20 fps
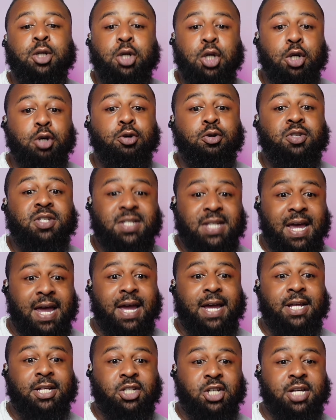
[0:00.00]
But let's keep you it 100.
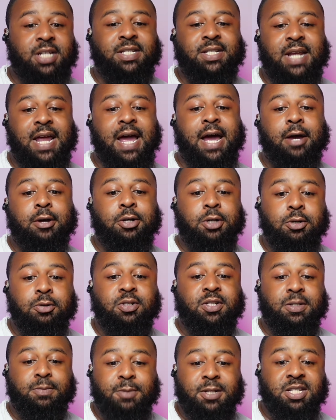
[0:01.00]
Said just now,
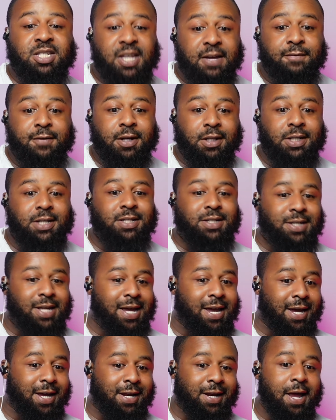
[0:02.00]
you specifically
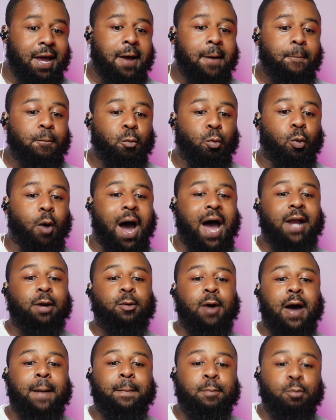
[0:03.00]
said, why
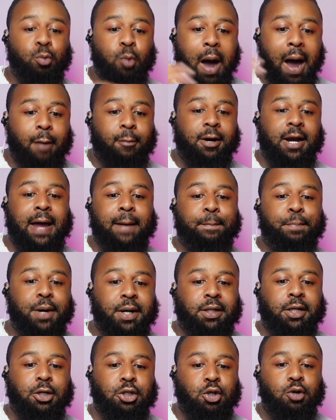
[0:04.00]
would I
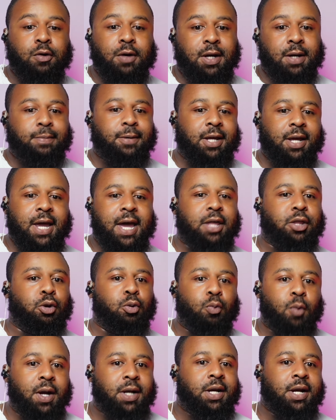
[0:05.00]
put the two of them
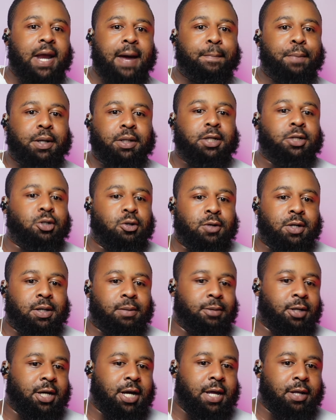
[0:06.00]
together? When did I put the two of
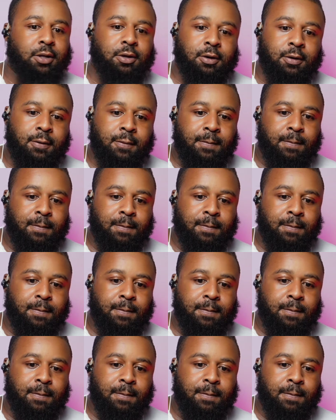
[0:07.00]
them together?